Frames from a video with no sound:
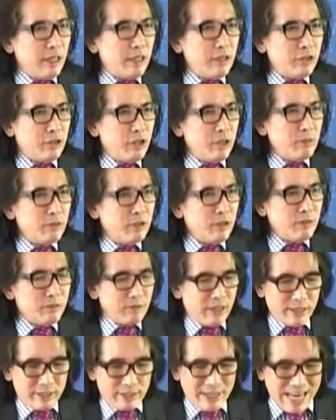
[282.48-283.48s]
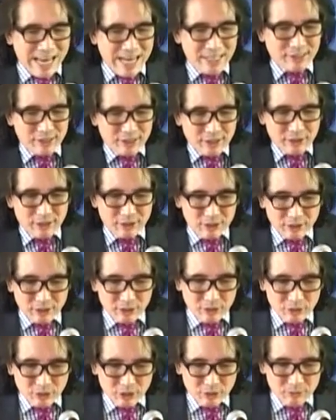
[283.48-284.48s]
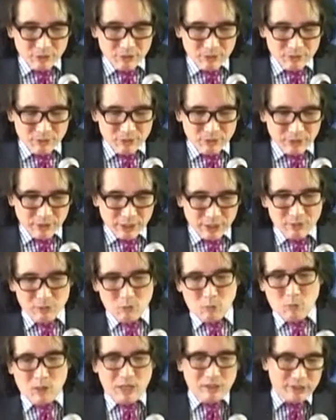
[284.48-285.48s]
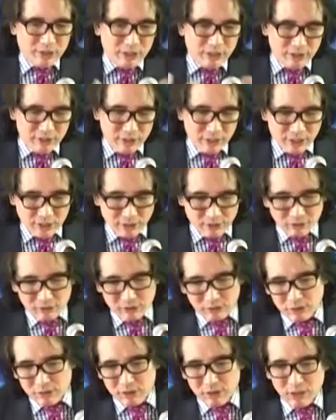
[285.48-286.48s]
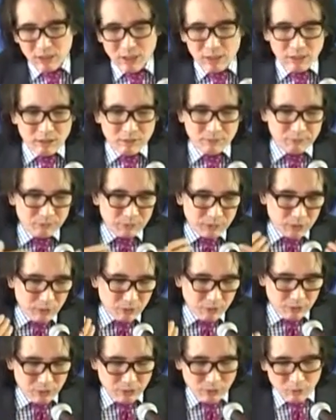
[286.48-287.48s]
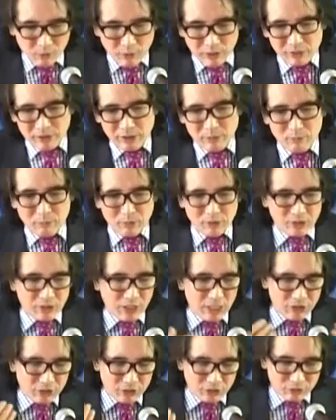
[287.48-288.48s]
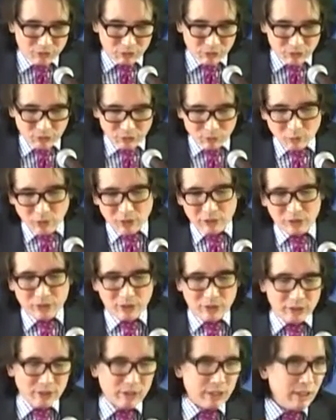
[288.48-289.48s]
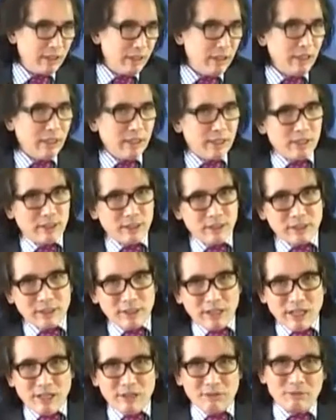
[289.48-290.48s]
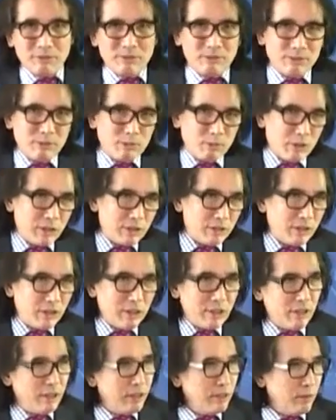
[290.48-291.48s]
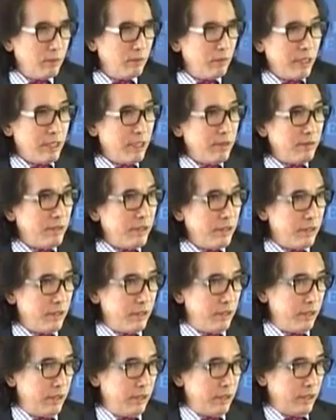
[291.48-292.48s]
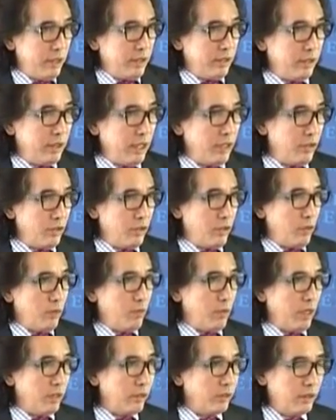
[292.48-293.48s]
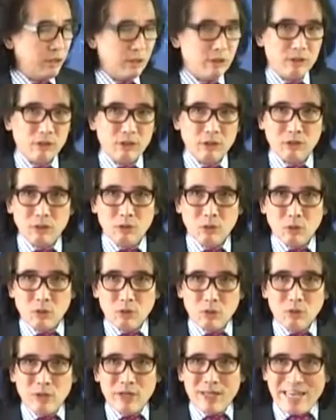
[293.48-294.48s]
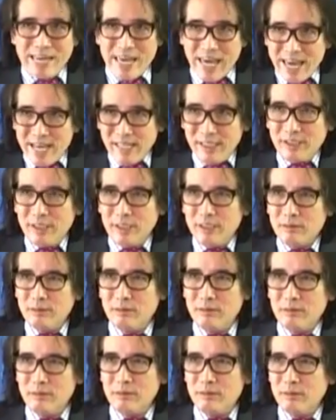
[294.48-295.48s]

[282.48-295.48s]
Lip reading: in terms of like excess, in terms of like wanting things, wanting possessions, wanting love, wanting whatever it is that you want, or hating